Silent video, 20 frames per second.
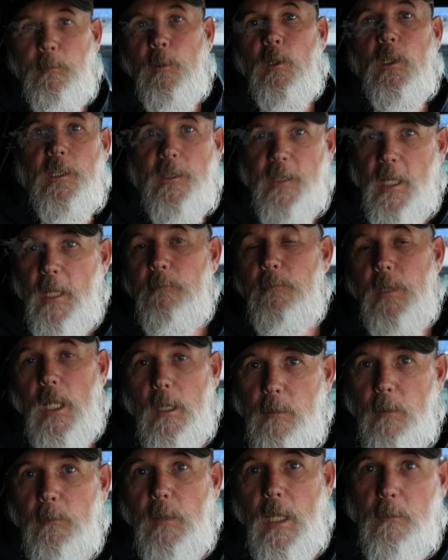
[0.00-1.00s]
people and then
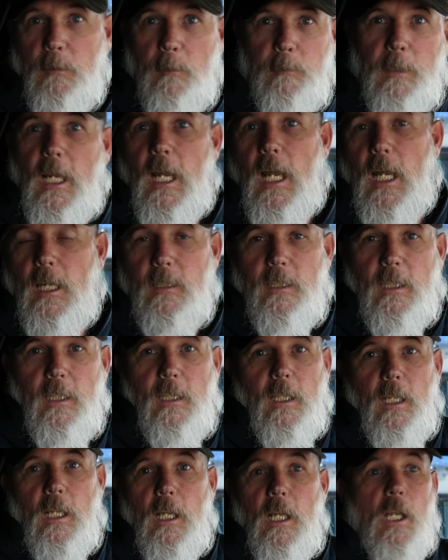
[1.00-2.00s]
blah, blah, blah, blah, blah.
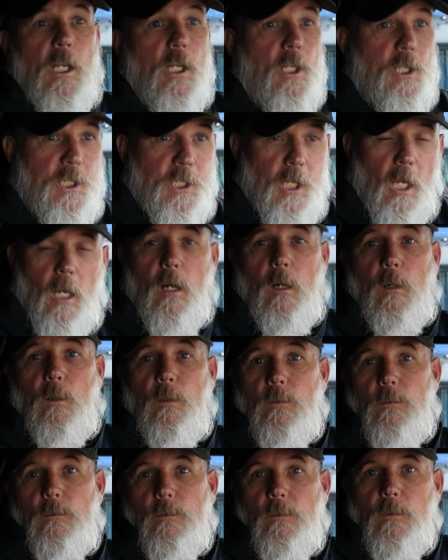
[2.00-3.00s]

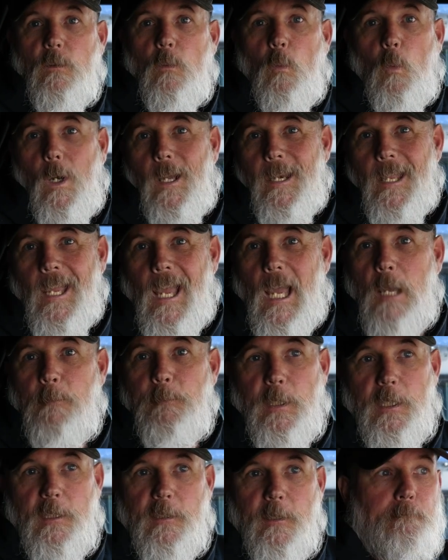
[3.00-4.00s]
So what
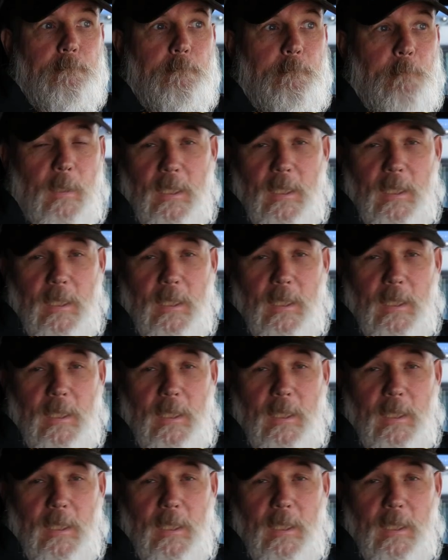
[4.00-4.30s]
happened?